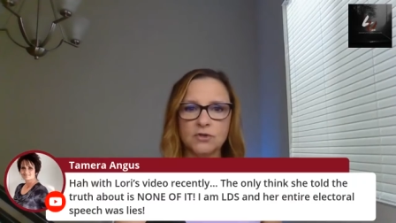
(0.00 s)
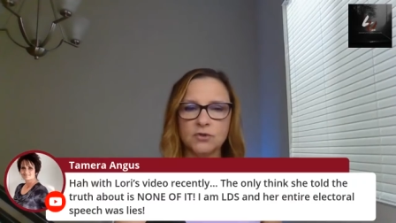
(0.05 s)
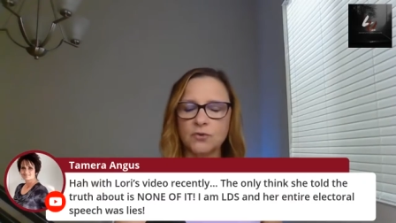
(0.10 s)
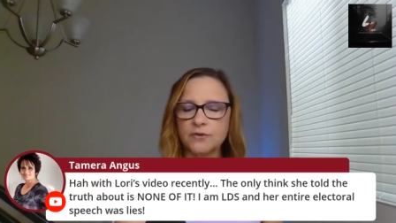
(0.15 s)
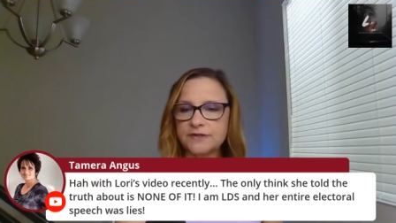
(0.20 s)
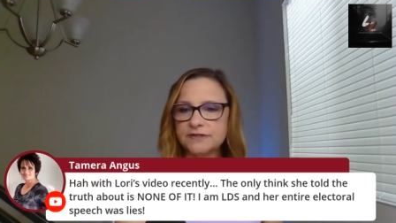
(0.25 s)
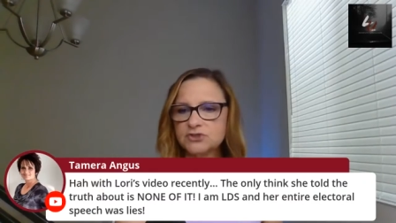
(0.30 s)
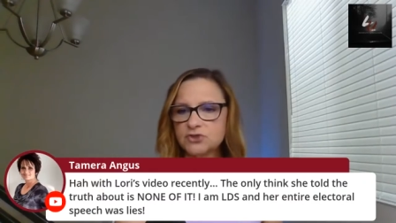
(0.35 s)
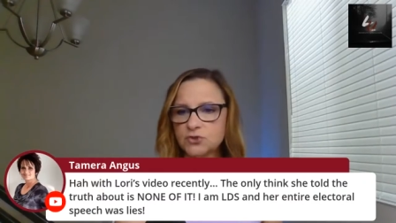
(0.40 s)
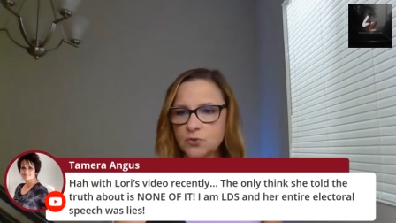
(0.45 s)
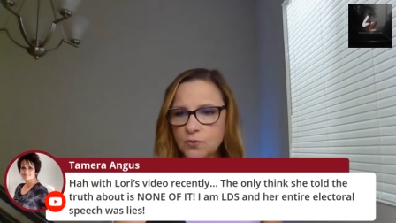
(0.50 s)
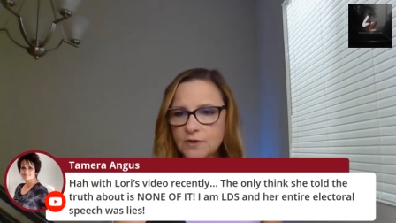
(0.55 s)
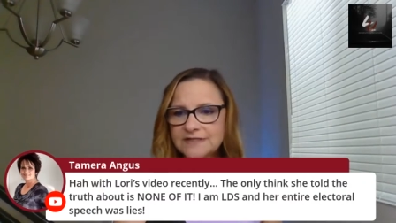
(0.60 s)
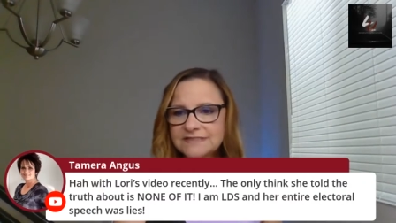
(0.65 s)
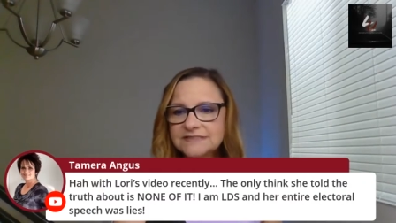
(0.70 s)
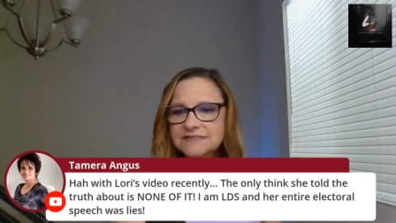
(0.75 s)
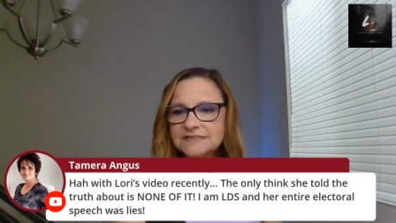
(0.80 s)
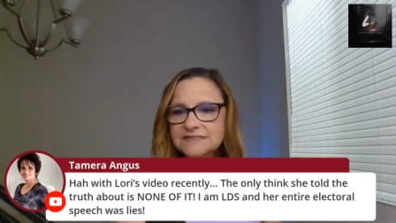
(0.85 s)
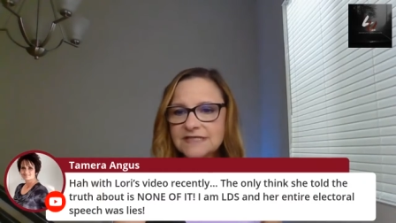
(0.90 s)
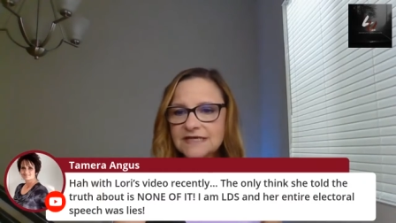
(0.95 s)
Lori
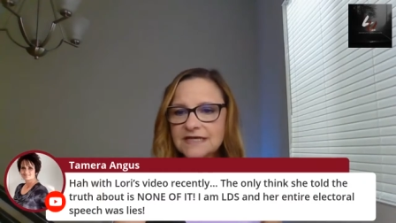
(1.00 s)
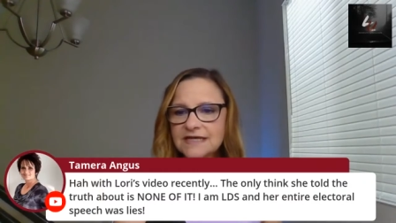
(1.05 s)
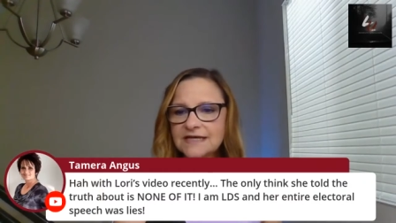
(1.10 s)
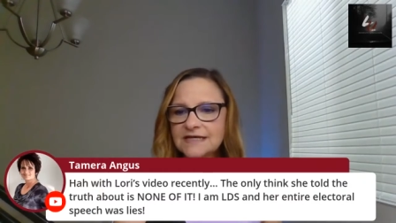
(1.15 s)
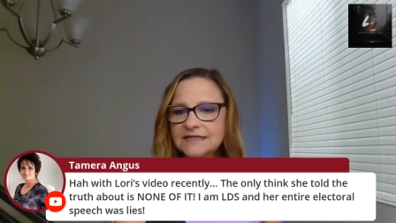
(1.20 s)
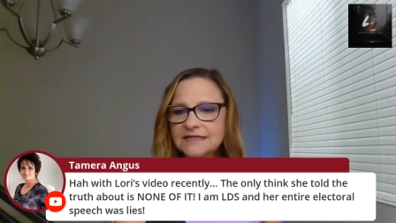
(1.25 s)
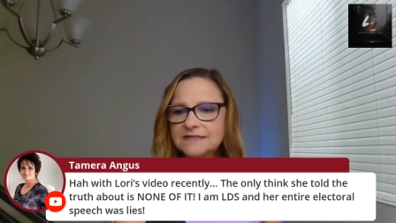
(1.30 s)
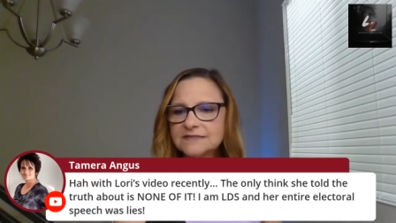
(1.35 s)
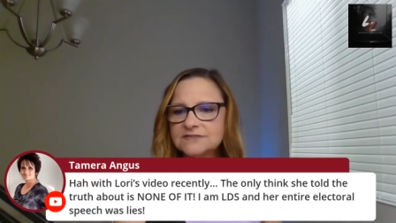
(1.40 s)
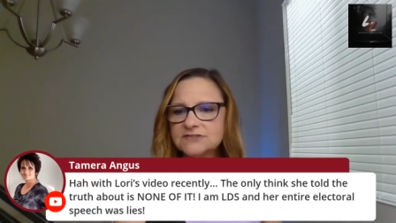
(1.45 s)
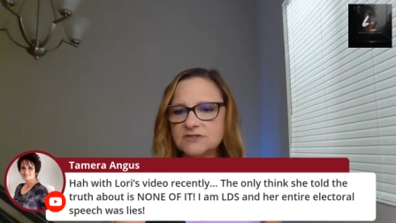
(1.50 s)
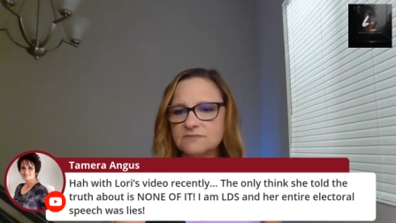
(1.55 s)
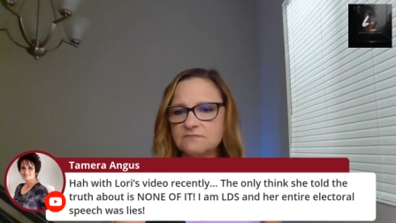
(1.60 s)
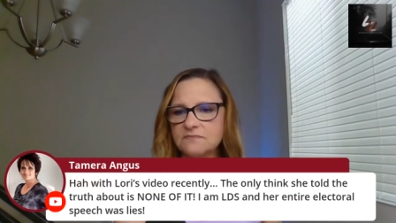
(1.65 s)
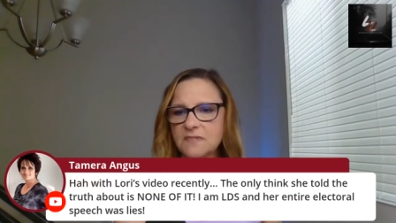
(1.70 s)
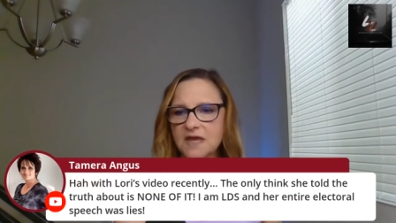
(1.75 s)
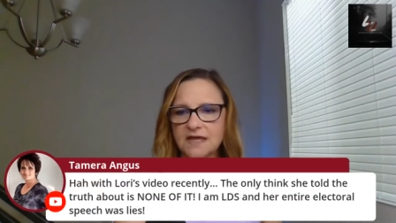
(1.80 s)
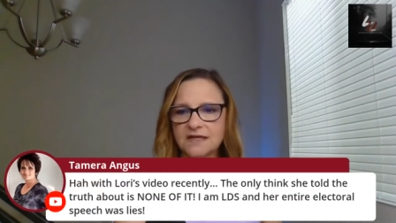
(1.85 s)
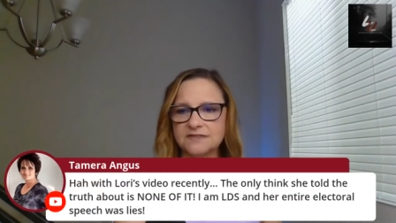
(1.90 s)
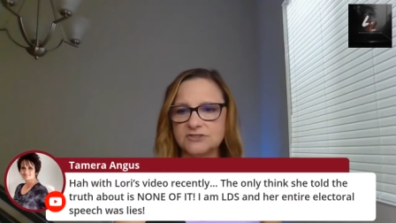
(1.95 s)
twists things. She
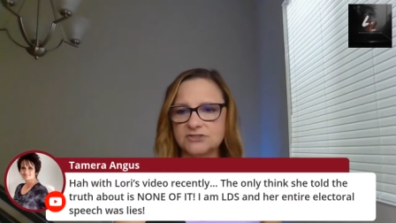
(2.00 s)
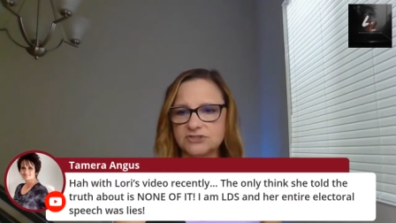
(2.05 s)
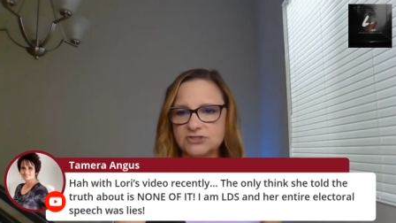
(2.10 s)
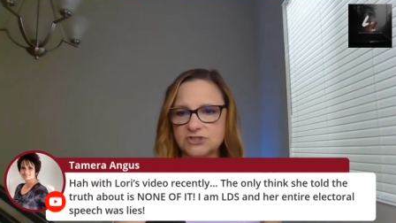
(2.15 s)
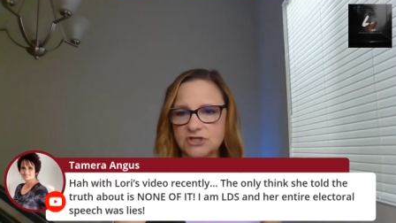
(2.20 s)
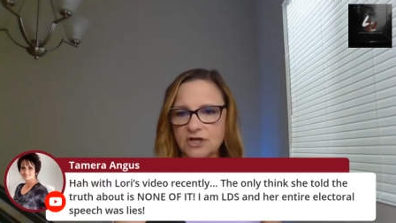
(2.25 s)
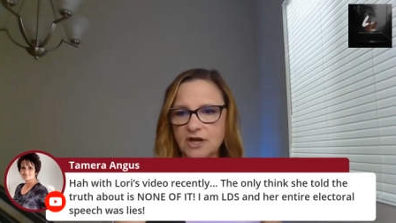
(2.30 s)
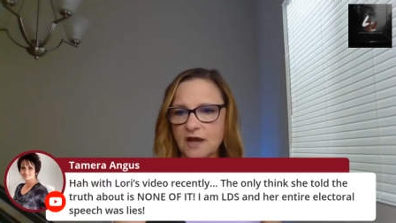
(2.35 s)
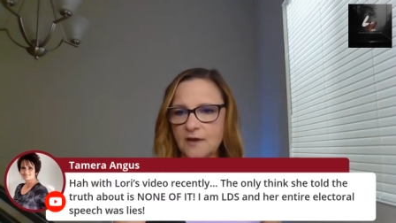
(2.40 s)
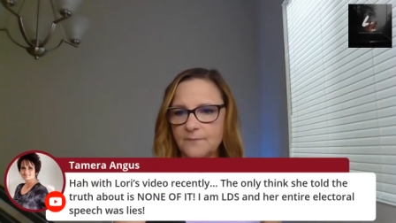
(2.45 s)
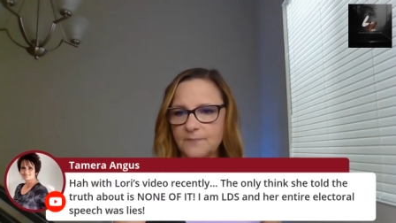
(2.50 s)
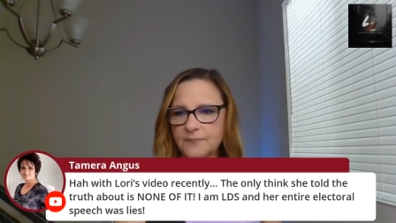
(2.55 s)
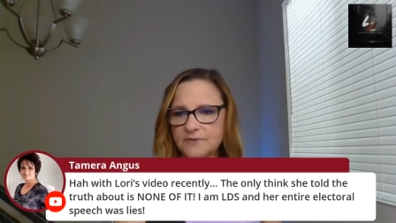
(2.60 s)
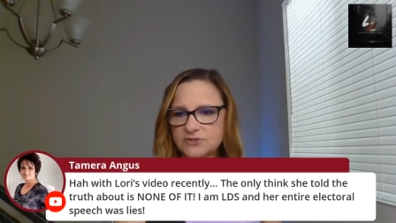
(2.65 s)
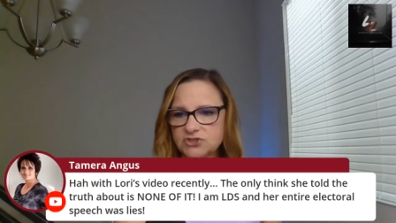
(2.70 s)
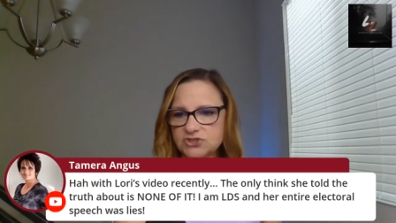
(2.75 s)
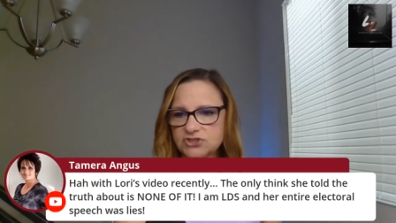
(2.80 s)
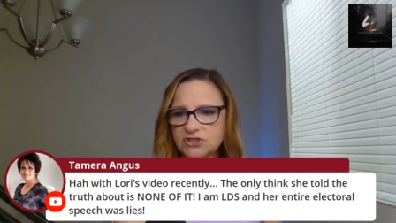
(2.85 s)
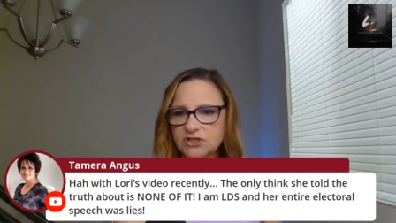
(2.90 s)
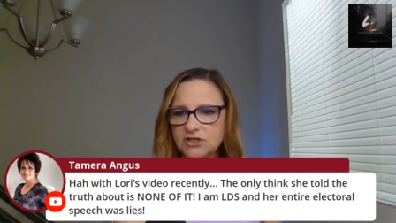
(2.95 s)
makes shit up,
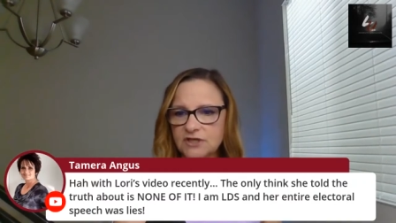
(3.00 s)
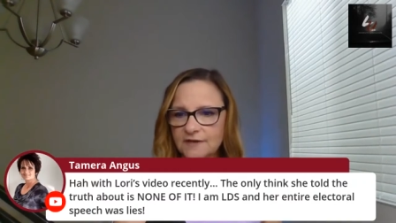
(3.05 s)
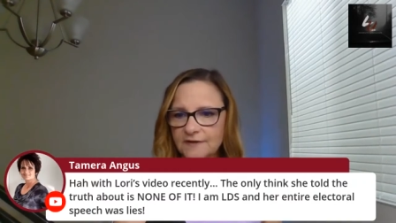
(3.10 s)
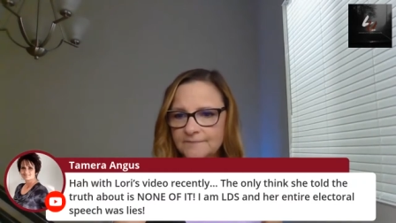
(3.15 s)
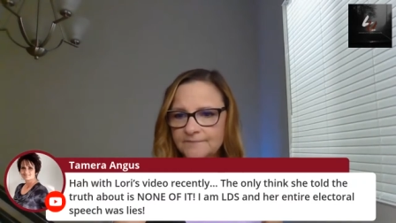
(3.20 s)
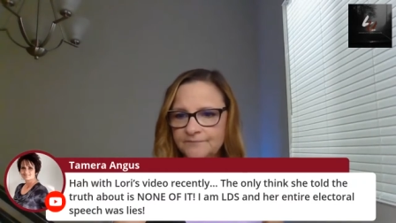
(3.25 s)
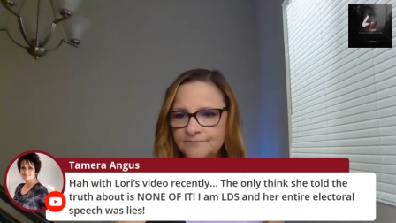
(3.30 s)
and she